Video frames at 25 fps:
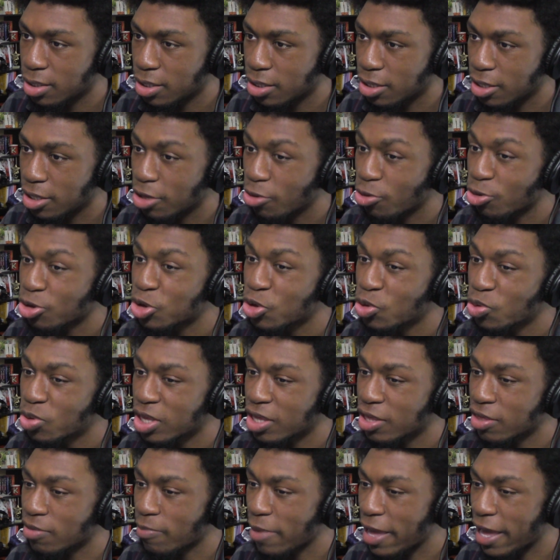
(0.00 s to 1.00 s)
And yo,
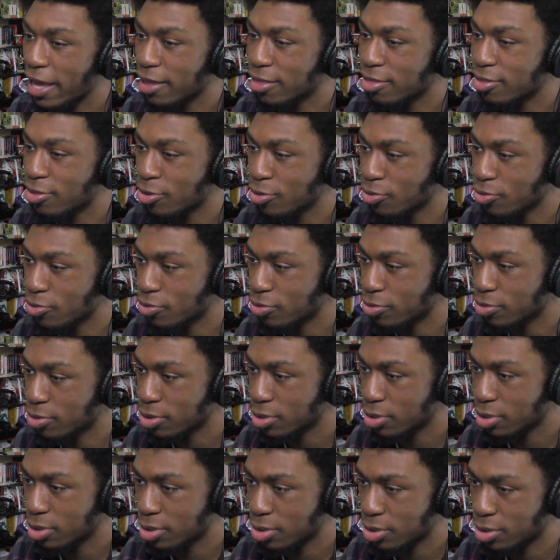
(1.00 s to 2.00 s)
Yuki's mad too.
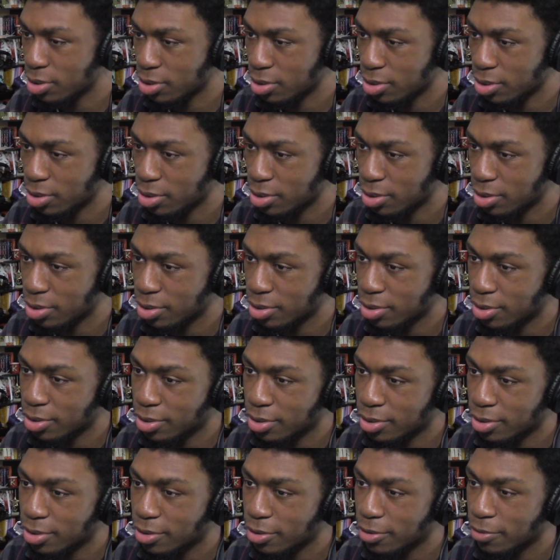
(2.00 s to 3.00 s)

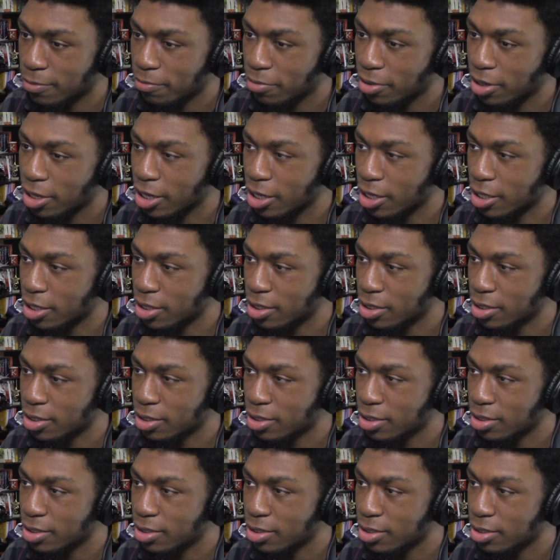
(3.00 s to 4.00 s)
But
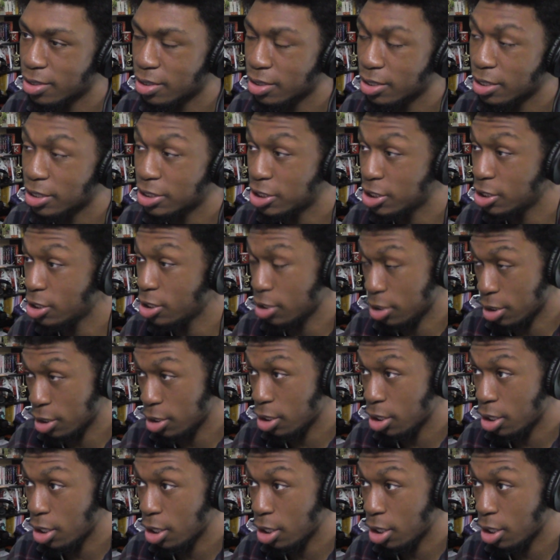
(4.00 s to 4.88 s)
is she